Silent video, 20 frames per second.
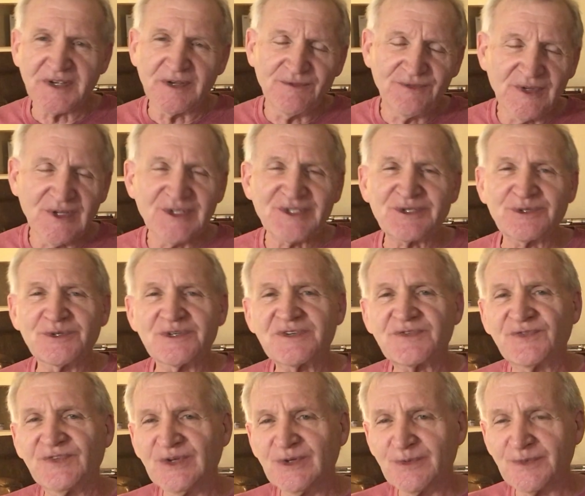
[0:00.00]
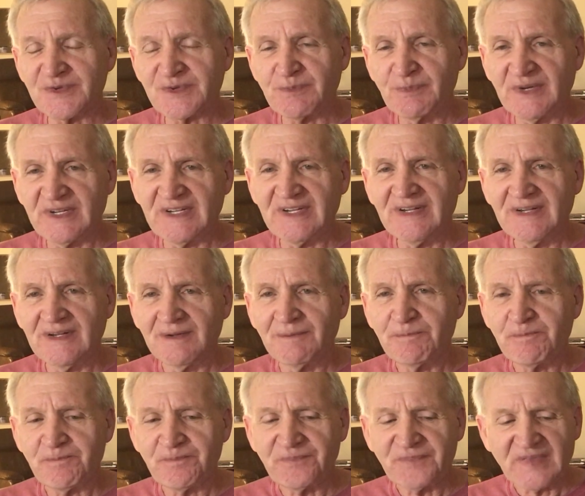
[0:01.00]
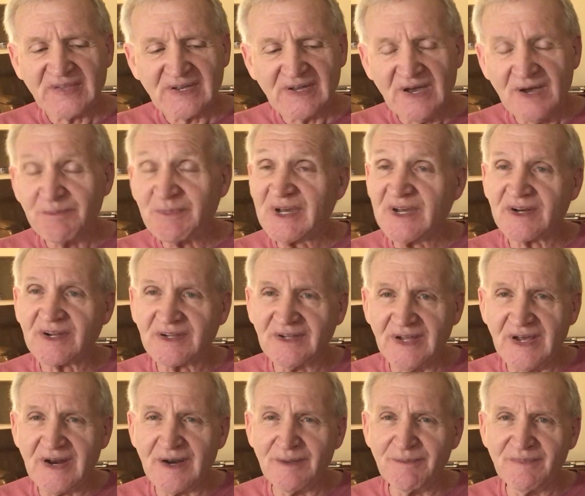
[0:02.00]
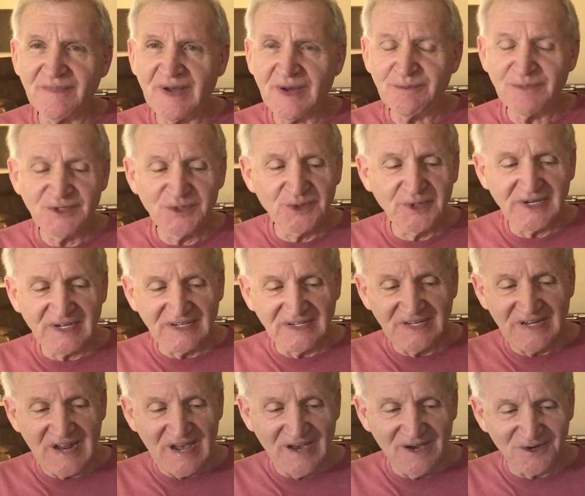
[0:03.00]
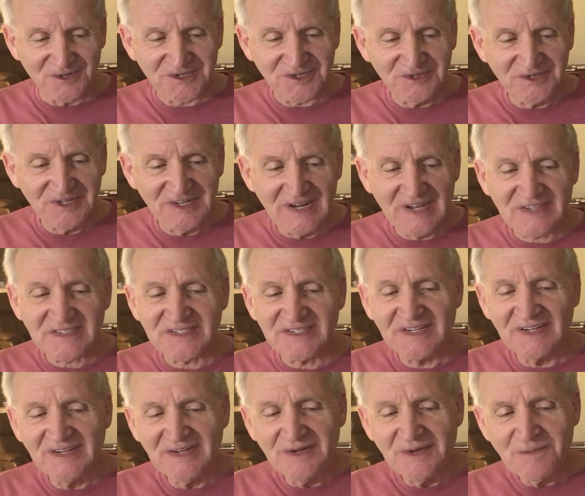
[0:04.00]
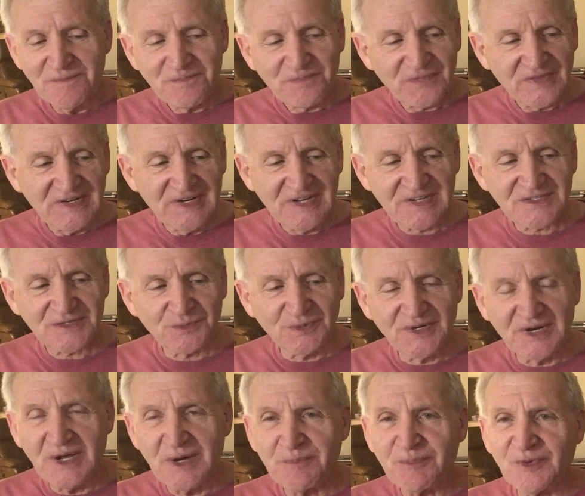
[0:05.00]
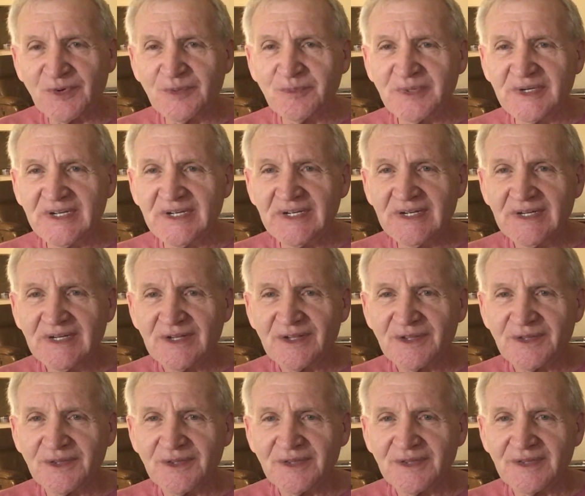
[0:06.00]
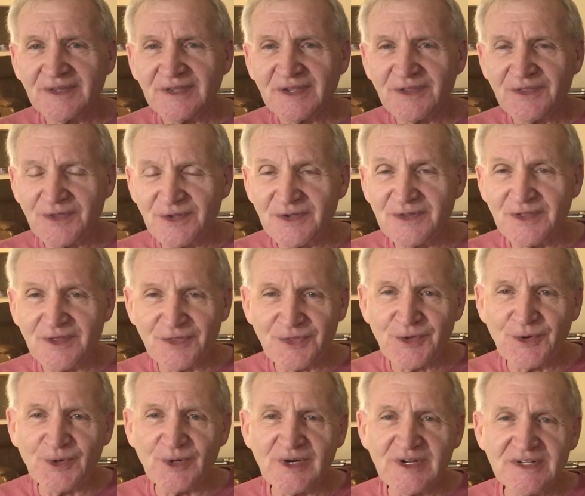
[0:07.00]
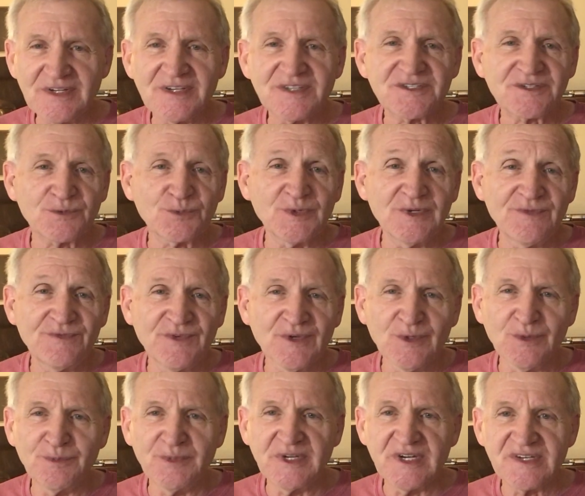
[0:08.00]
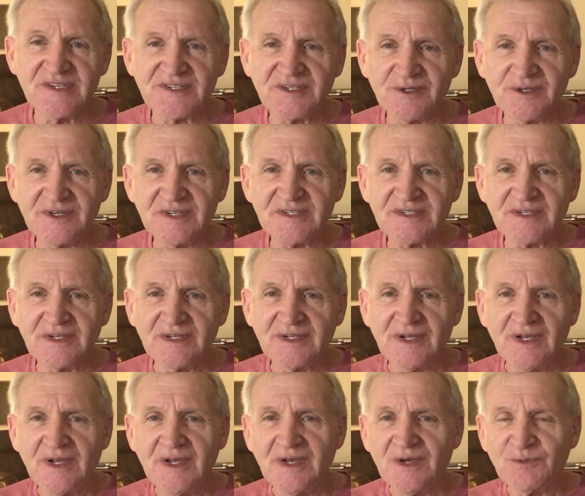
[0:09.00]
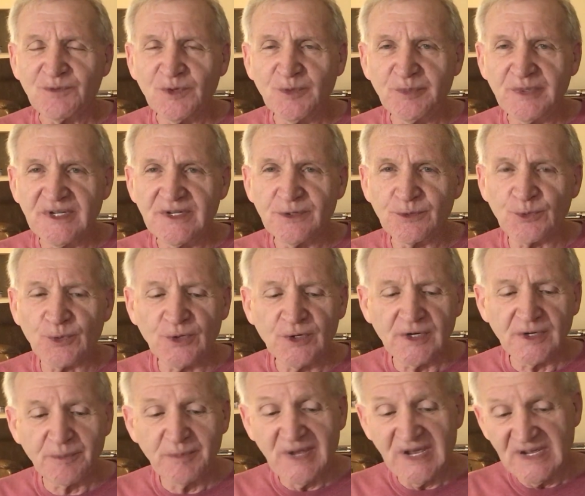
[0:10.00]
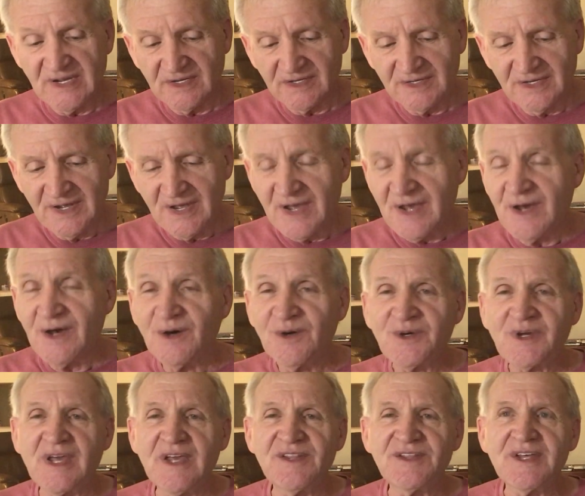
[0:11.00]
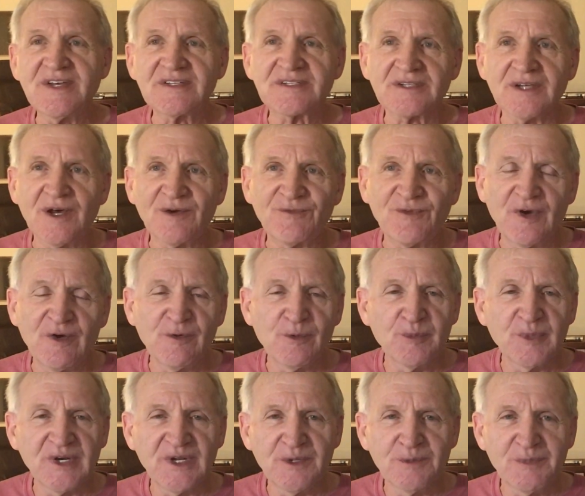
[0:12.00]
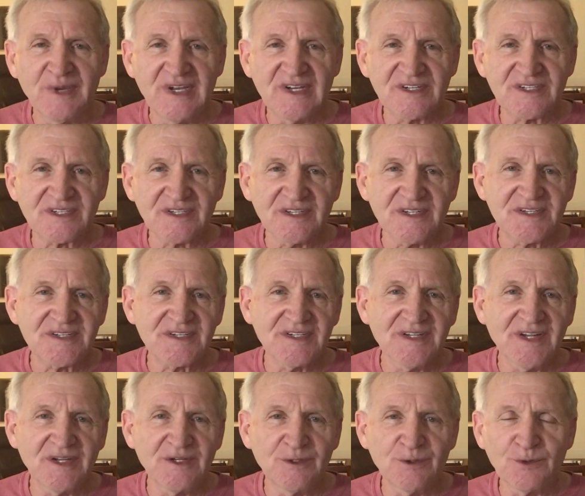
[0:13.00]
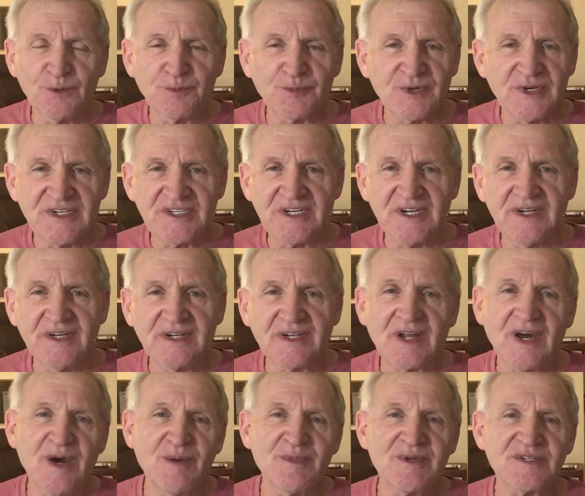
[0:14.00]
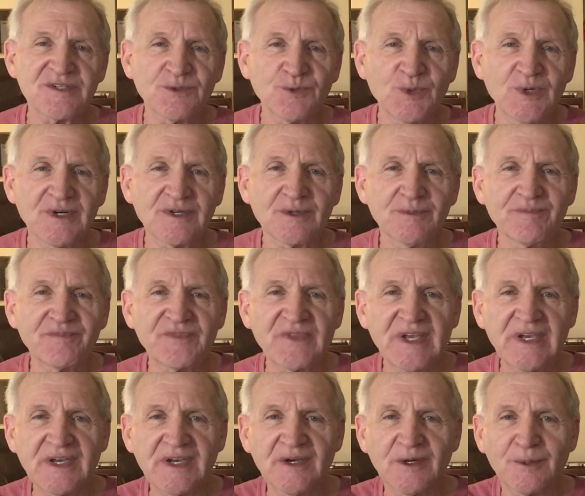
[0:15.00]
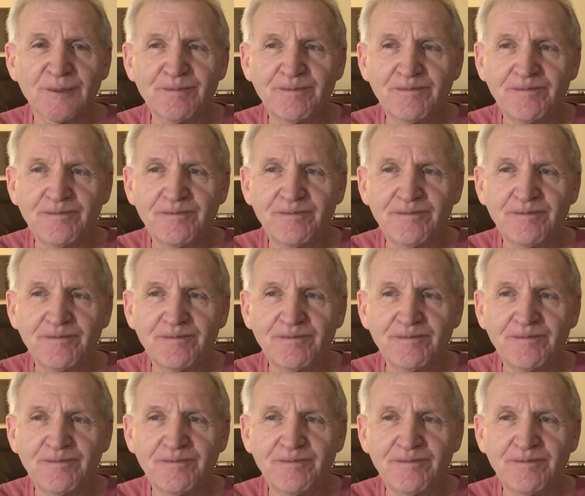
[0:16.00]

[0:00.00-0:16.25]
I feel to his films, but I'm kind of glad I'm I'm doing it now. So the next the next one up will be the th the third in this three film miniseries will be The Wrong Man. Okay, thanks a lot for everybody who managed to listen. I do appreciate it. Comments are welcome. Take care.